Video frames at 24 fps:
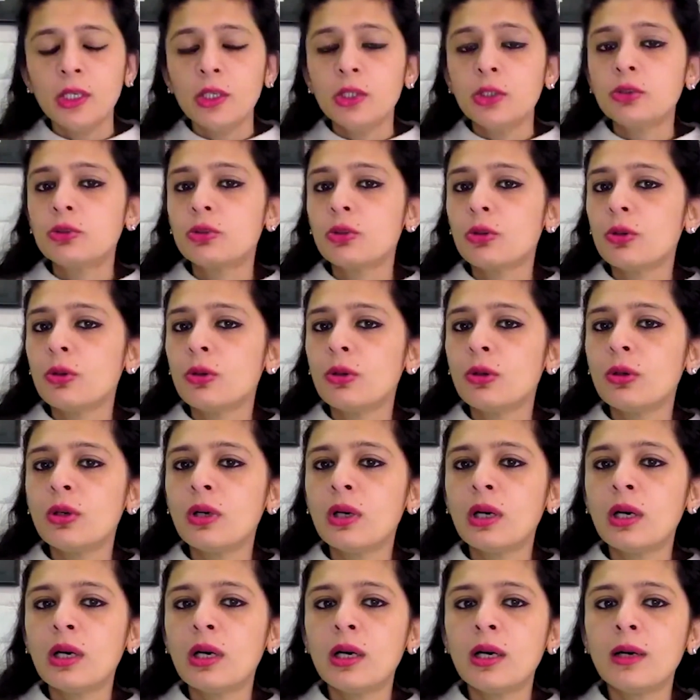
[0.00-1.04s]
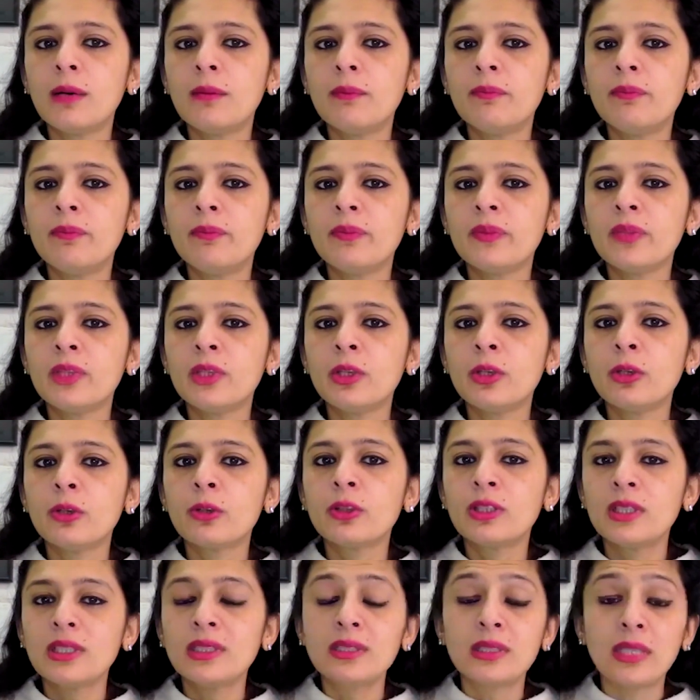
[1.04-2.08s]
So, you know,
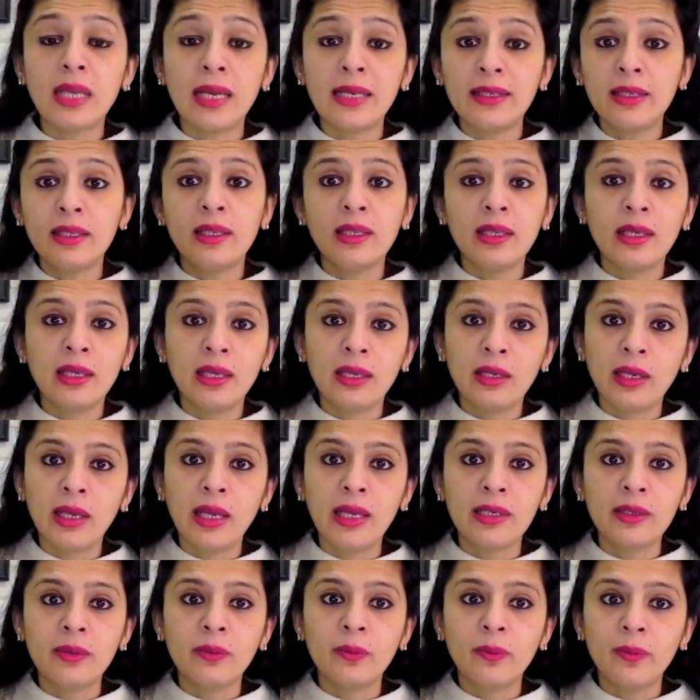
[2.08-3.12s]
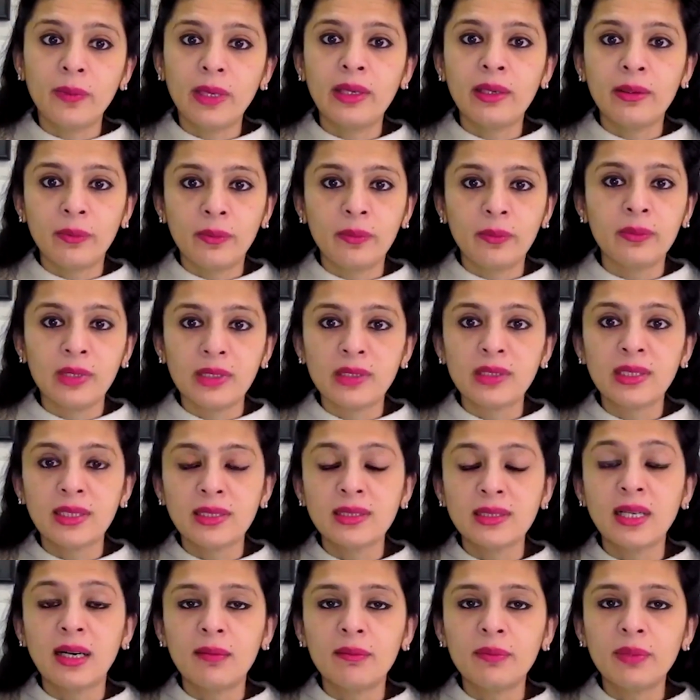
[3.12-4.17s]
this and this
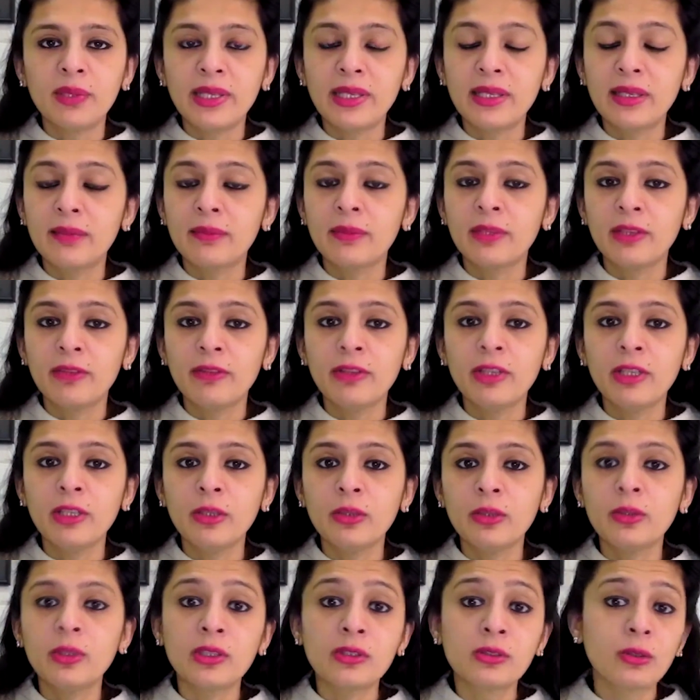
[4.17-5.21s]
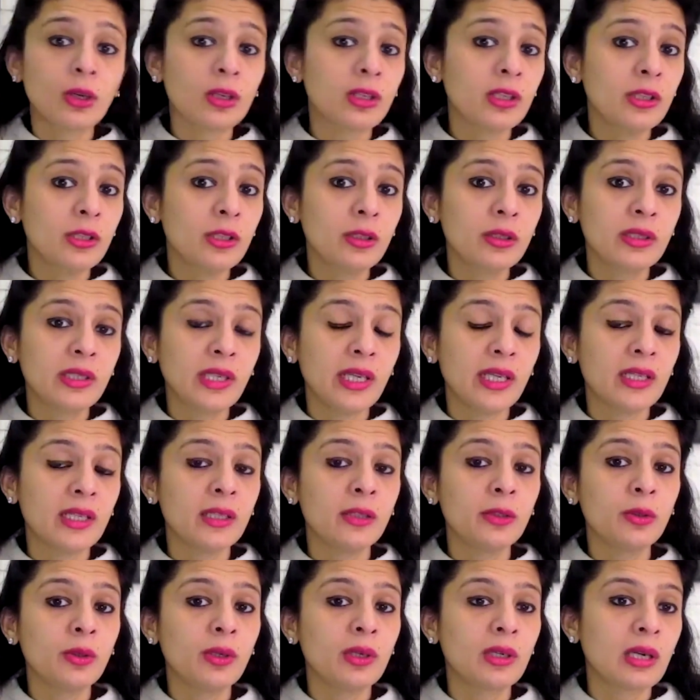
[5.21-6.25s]
example that I'm giving you does not take
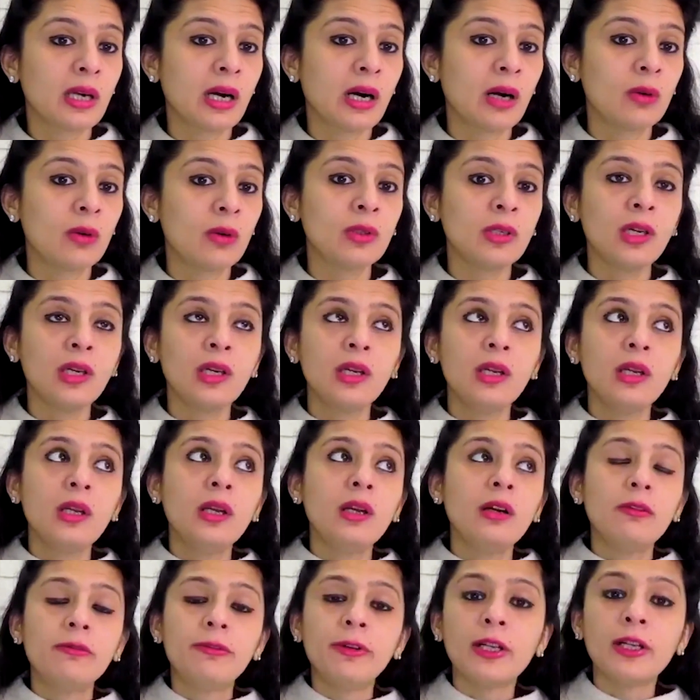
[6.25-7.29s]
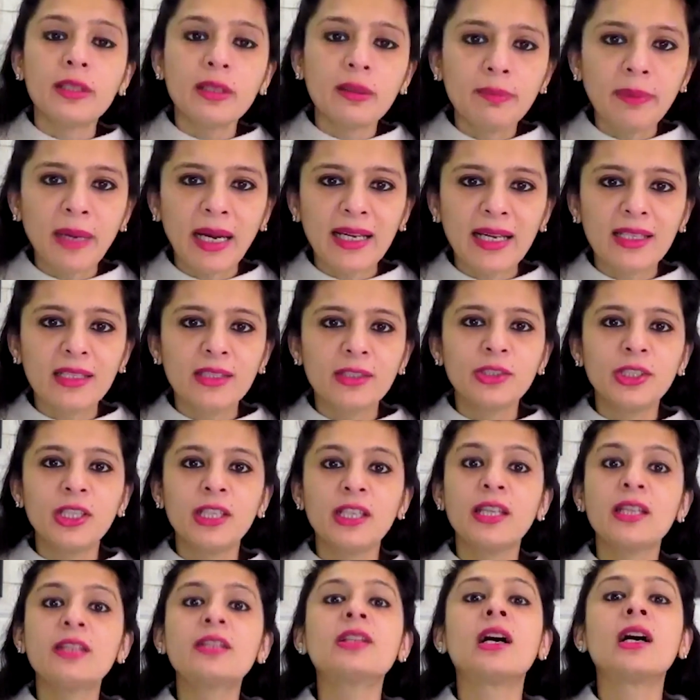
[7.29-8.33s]
into account further
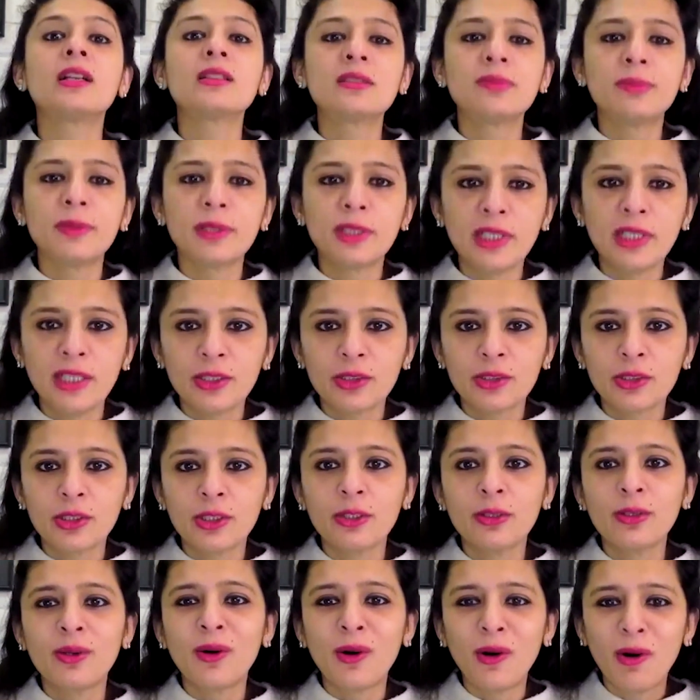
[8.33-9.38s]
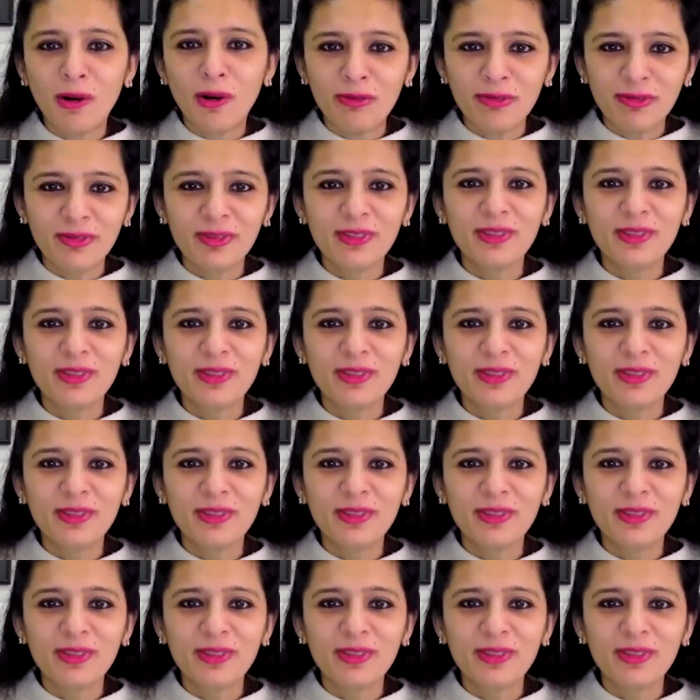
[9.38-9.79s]
packaging and transportation of,